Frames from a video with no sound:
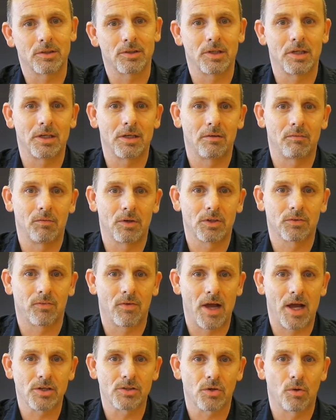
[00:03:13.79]
the scene in which
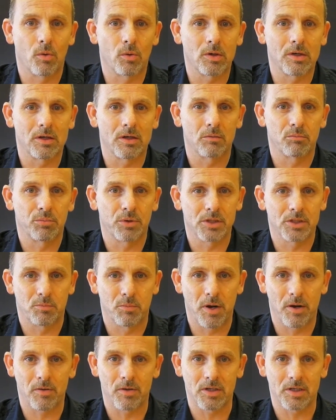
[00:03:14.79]
Flash Gordon and Prince
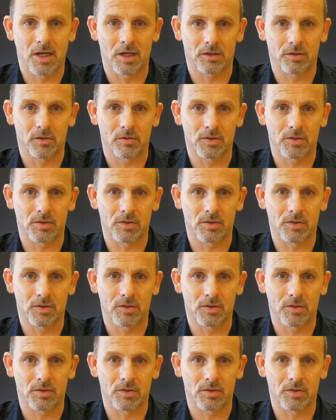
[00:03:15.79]
Baron take